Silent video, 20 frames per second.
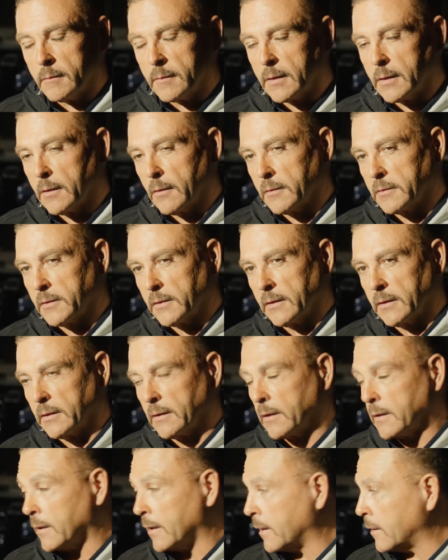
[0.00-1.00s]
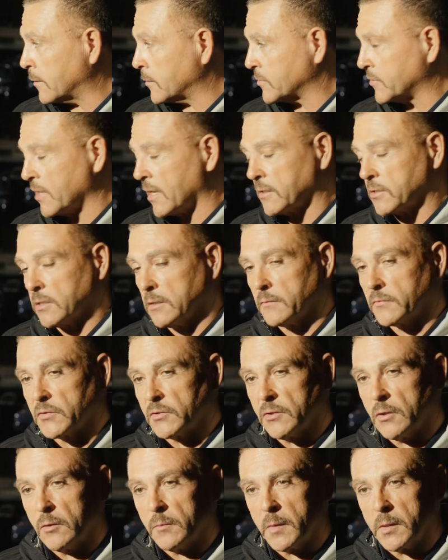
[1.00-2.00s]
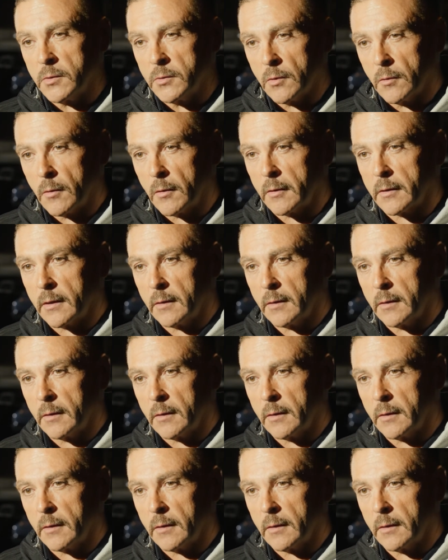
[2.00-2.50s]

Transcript: here at the intersection of Sonoma and York,